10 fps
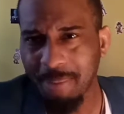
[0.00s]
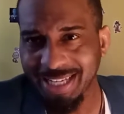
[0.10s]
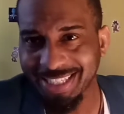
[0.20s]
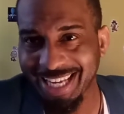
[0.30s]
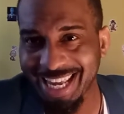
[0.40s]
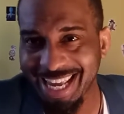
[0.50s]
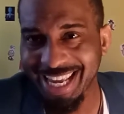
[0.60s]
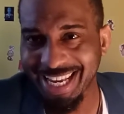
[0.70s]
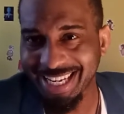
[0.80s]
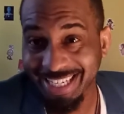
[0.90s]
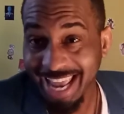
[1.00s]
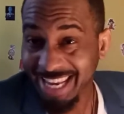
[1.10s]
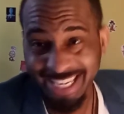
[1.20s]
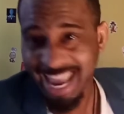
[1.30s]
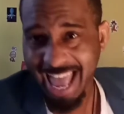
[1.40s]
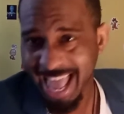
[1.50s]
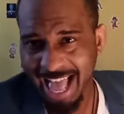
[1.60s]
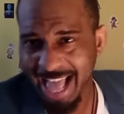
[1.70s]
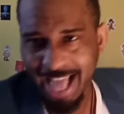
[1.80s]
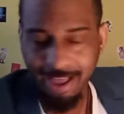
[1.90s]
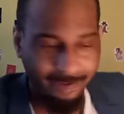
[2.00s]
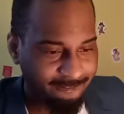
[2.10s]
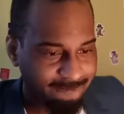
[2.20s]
button, yeah.